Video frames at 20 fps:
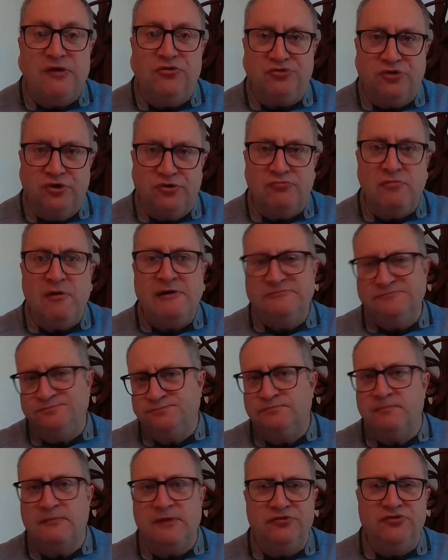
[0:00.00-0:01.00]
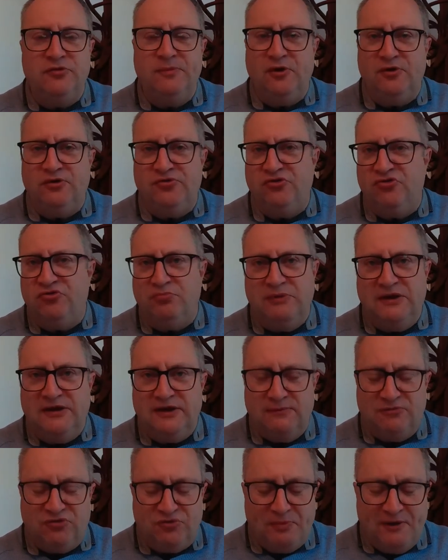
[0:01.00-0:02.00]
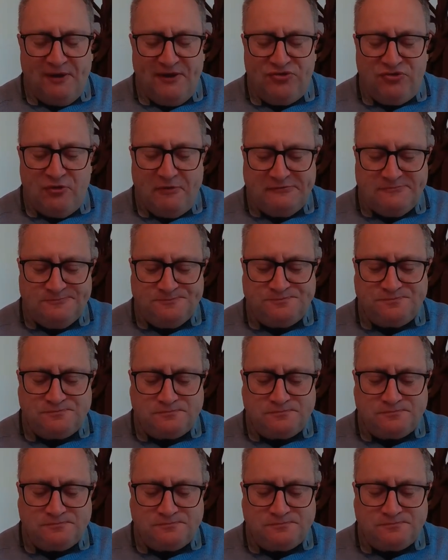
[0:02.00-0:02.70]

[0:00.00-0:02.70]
That's good. To be honest, it's medium spice,